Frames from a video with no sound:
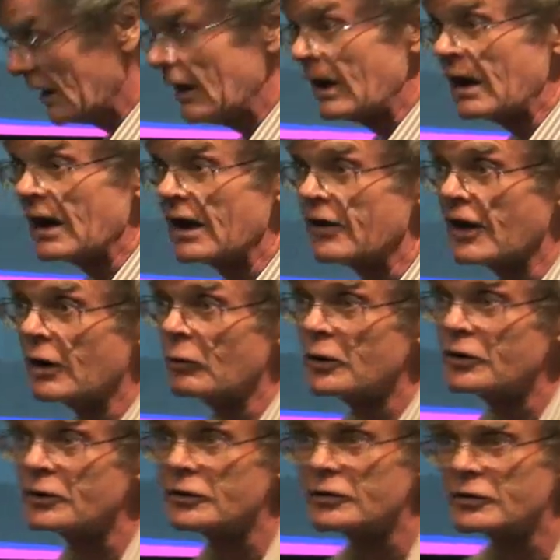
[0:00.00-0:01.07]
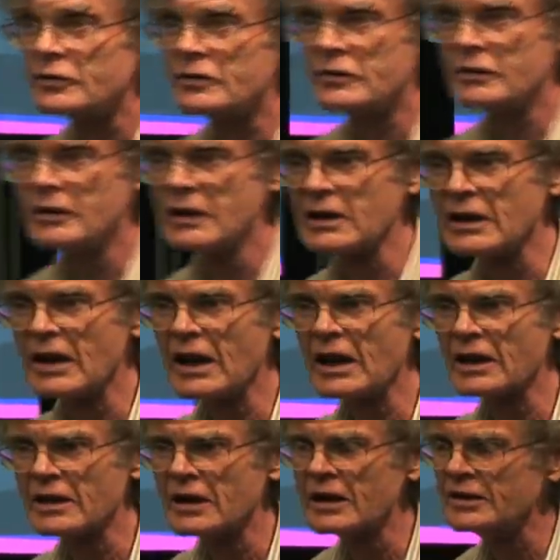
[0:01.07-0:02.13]
uh, that I wanted to uh,
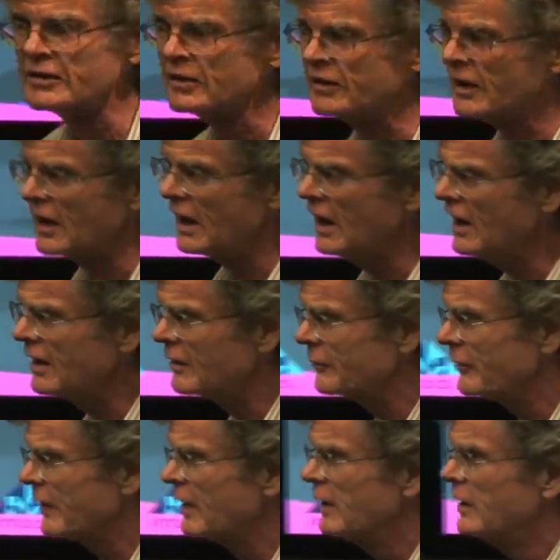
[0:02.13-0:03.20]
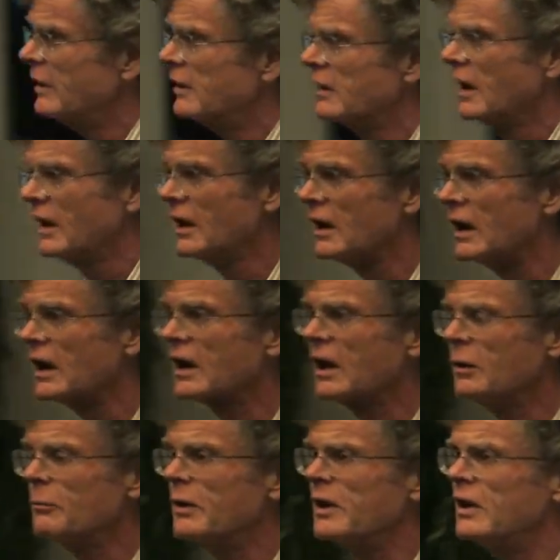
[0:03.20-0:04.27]
outline today uh,
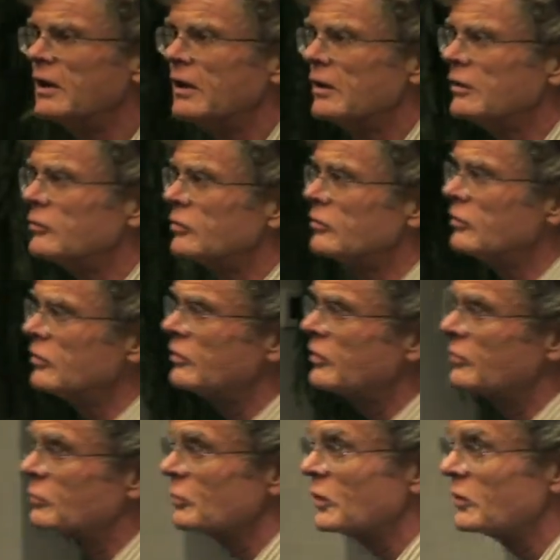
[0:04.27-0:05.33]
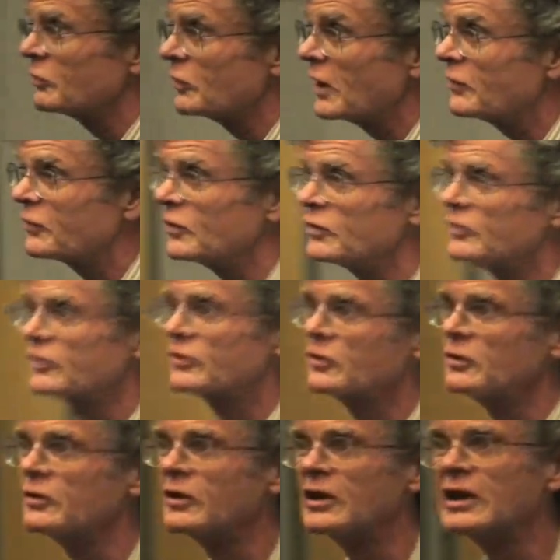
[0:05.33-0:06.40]
can be introduced with reference to
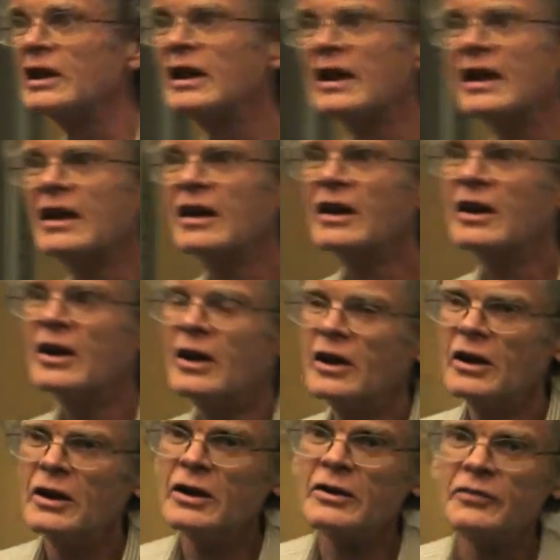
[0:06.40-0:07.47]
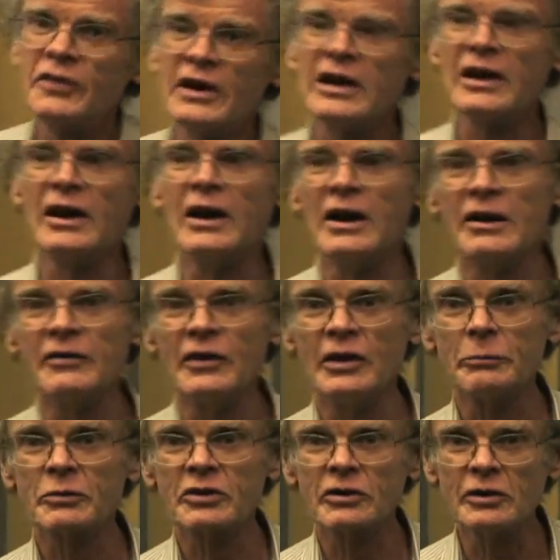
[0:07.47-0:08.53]
the oeuvre of an
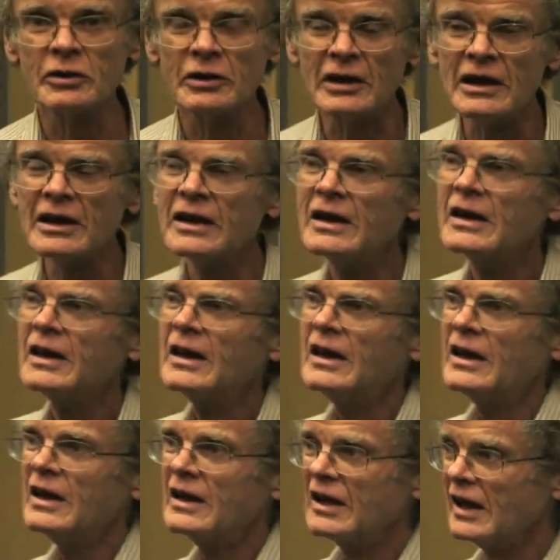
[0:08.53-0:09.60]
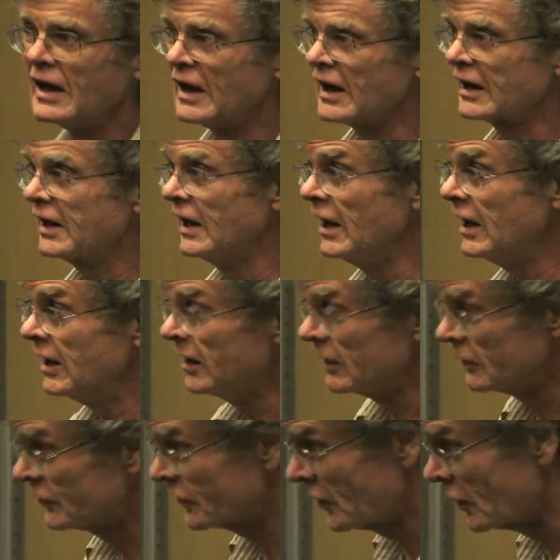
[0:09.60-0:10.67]
obscure uh,
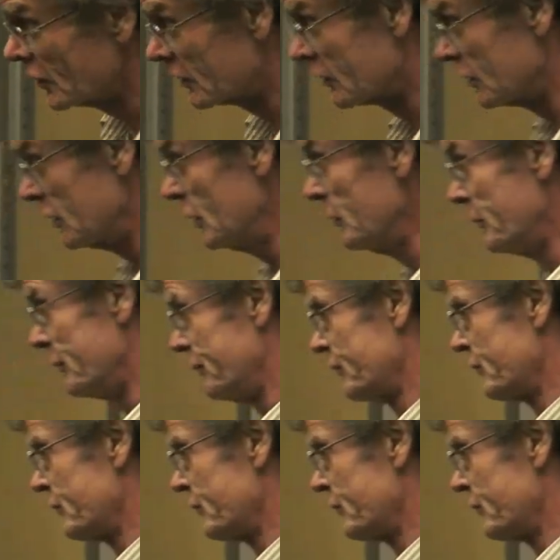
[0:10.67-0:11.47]
Canadian folk group.